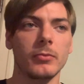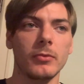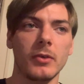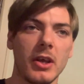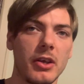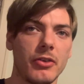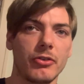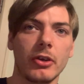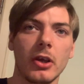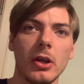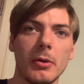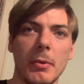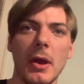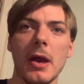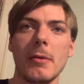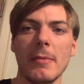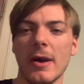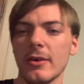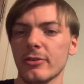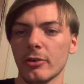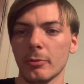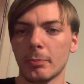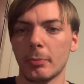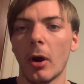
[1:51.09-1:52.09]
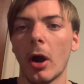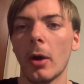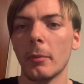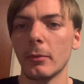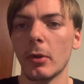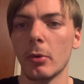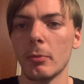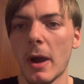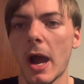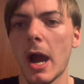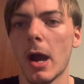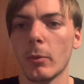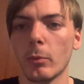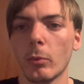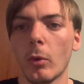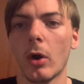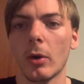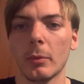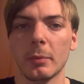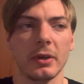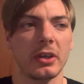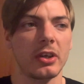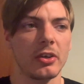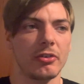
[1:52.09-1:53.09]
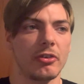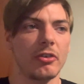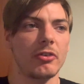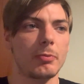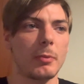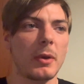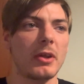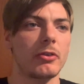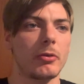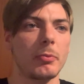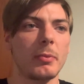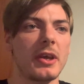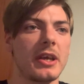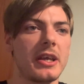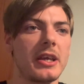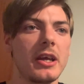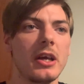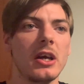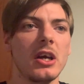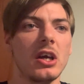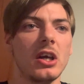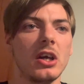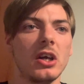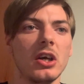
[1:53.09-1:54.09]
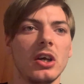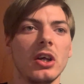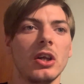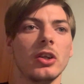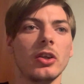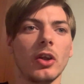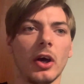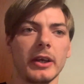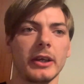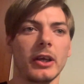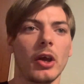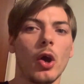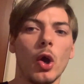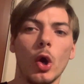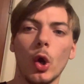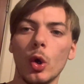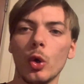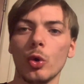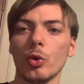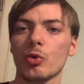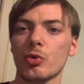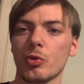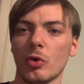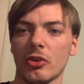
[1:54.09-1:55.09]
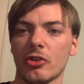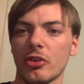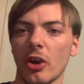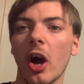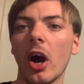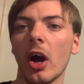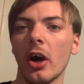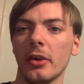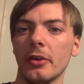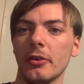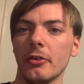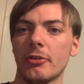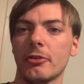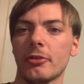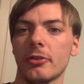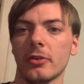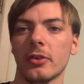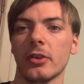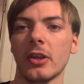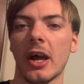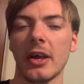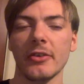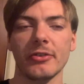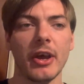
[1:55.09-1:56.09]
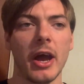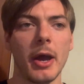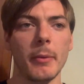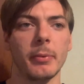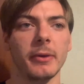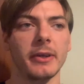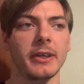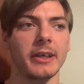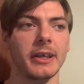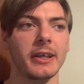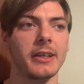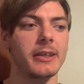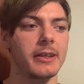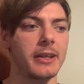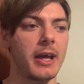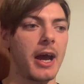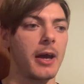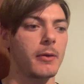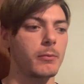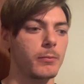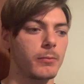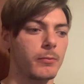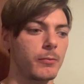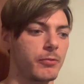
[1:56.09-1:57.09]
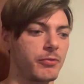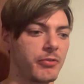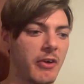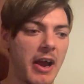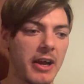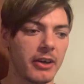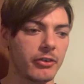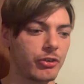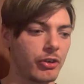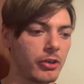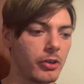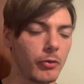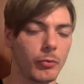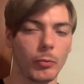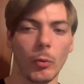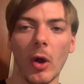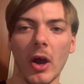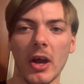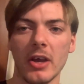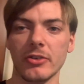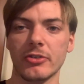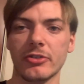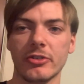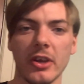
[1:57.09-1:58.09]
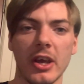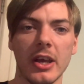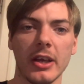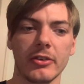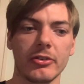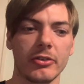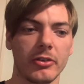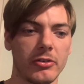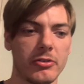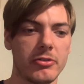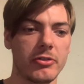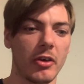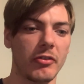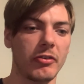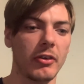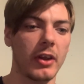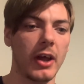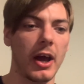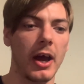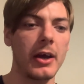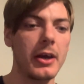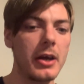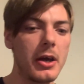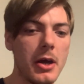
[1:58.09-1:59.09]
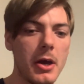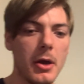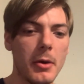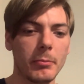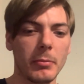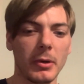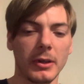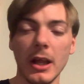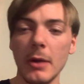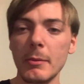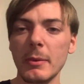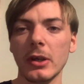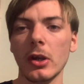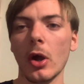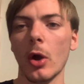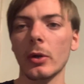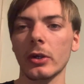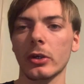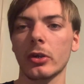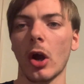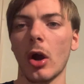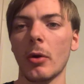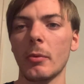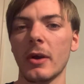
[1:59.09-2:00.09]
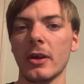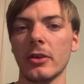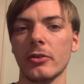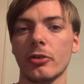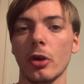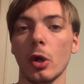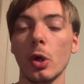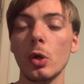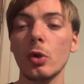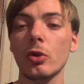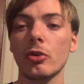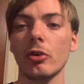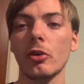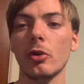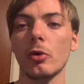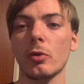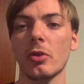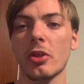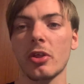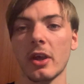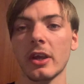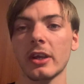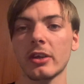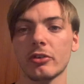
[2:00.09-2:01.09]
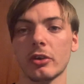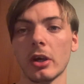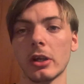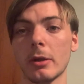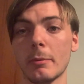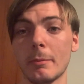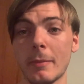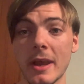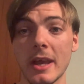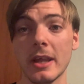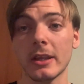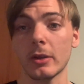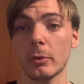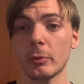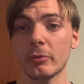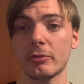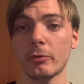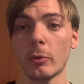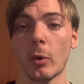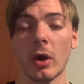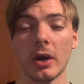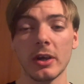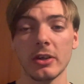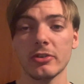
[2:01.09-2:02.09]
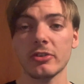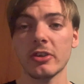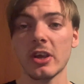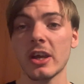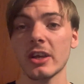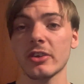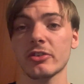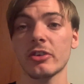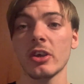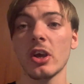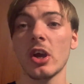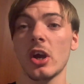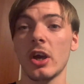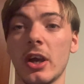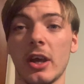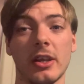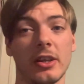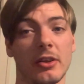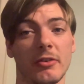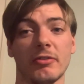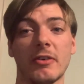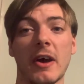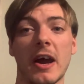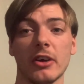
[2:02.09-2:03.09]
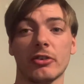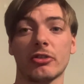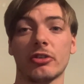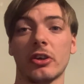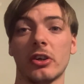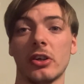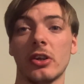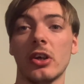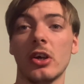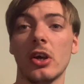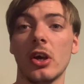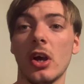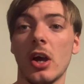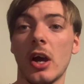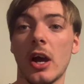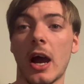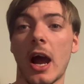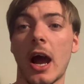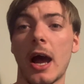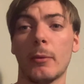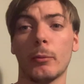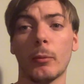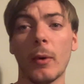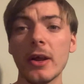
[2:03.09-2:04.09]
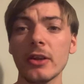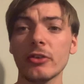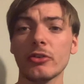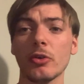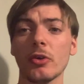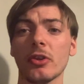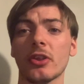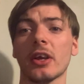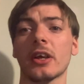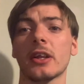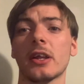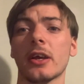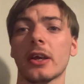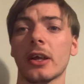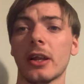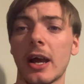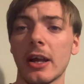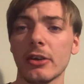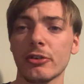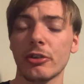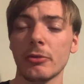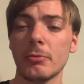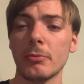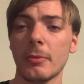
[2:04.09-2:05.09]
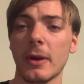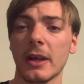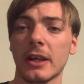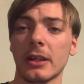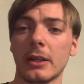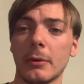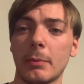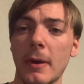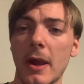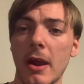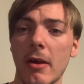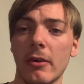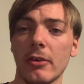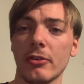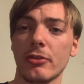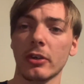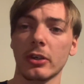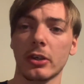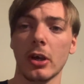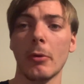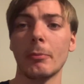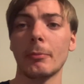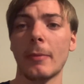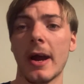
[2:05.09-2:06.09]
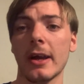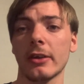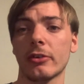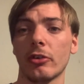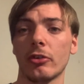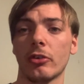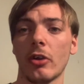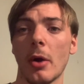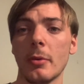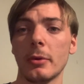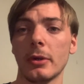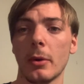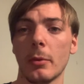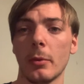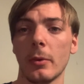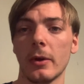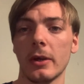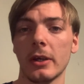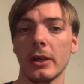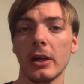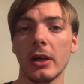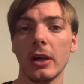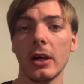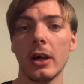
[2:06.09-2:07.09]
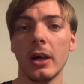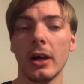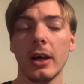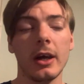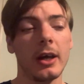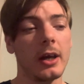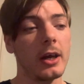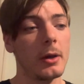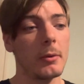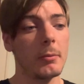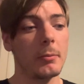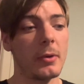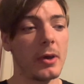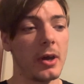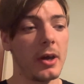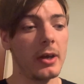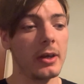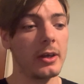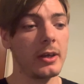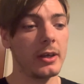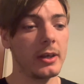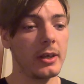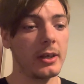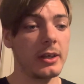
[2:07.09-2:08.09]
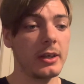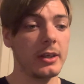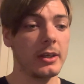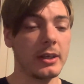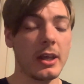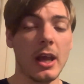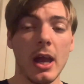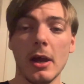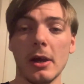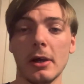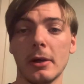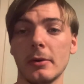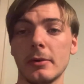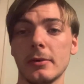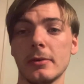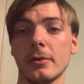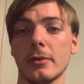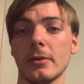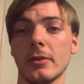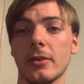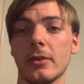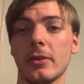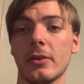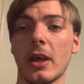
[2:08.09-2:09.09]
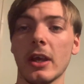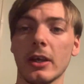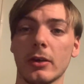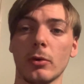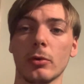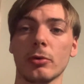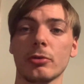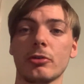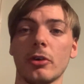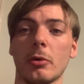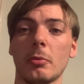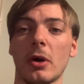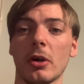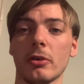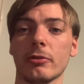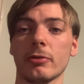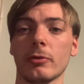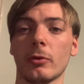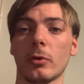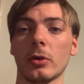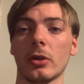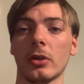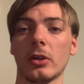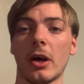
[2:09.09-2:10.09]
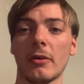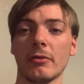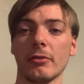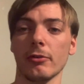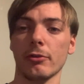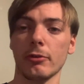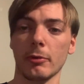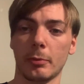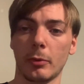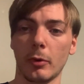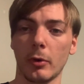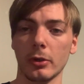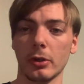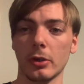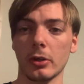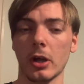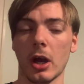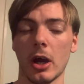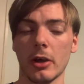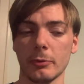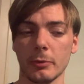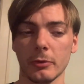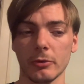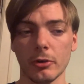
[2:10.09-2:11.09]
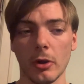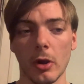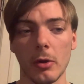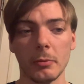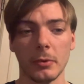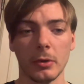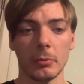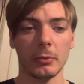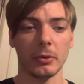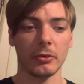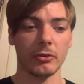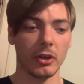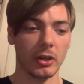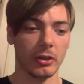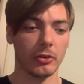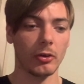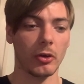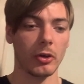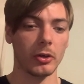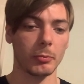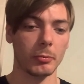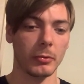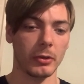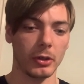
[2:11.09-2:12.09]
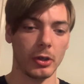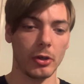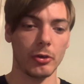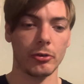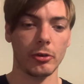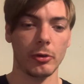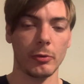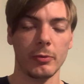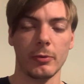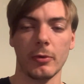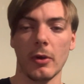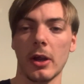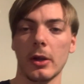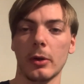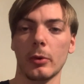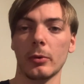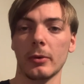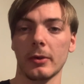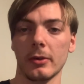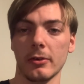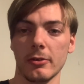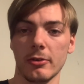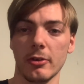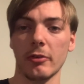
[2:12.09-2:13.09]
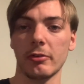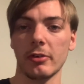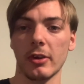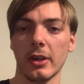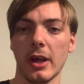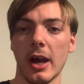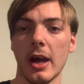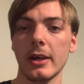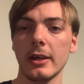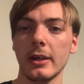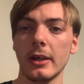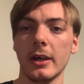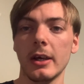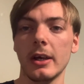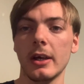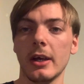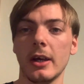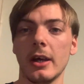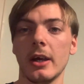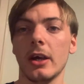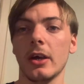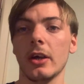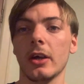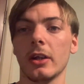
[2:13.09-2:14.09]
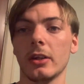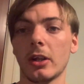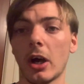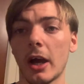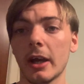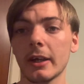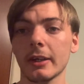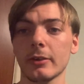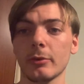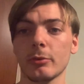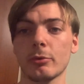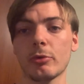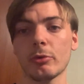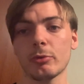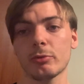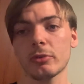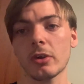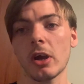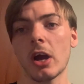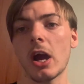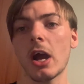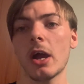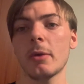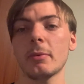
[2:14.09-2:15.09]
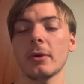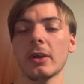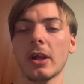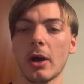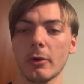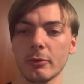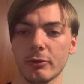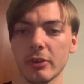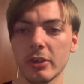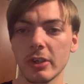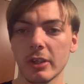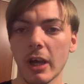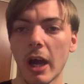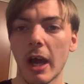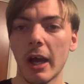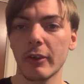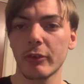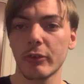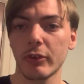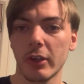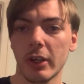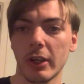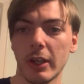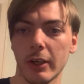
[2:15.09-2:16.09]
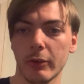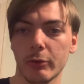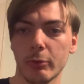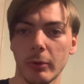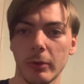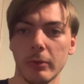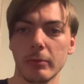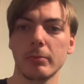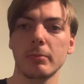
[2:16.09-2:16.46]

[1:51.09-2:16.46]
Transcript: It's going to be a massive pop no matter what because it's meant to be like huge returns that's happening in that faction of Wyatt Sicks and stuff like that. But let me know in the comments who do you think's going to be in the Wyatt Sicks in the faction, and when do you think they are gonna actually make an appearance and come back to WWE? But yeah, thank you all so much for all the love and support you guys have been showing me on my TikTok and my YouTube channel and stuff like that. Like and subscribe, and I'll see you guys in the next one.